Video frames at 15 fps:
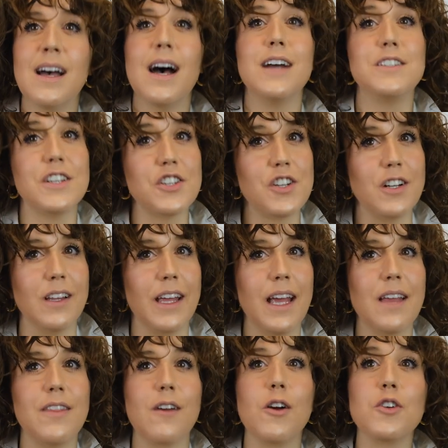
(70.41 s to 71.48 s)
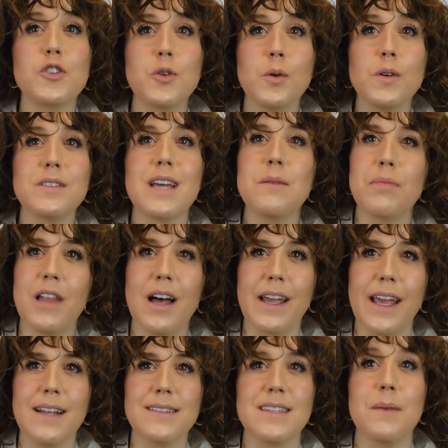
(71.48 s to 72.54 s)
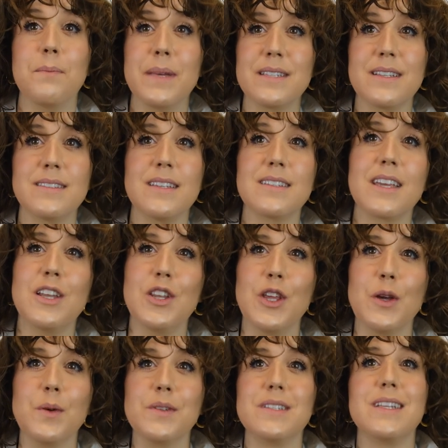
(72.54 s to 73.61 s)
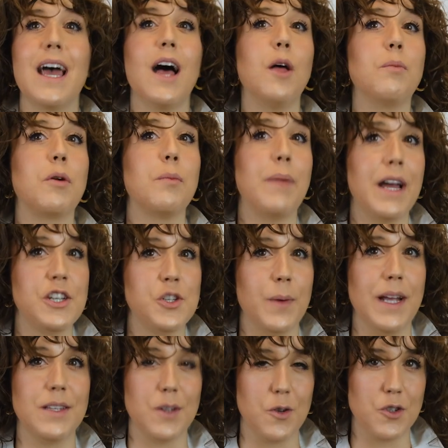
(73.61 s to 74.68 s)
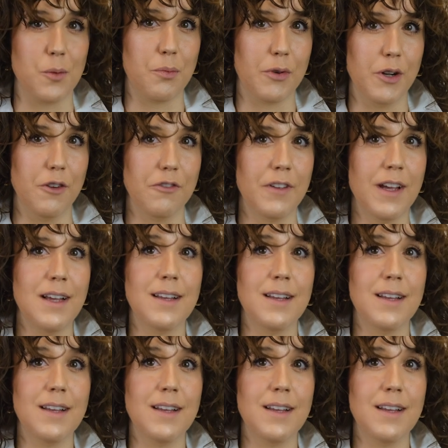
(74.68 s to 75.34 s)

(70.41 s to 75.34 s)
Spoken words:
Additionally, there are tools and plugins that businesses can use to help perpetuate social proof,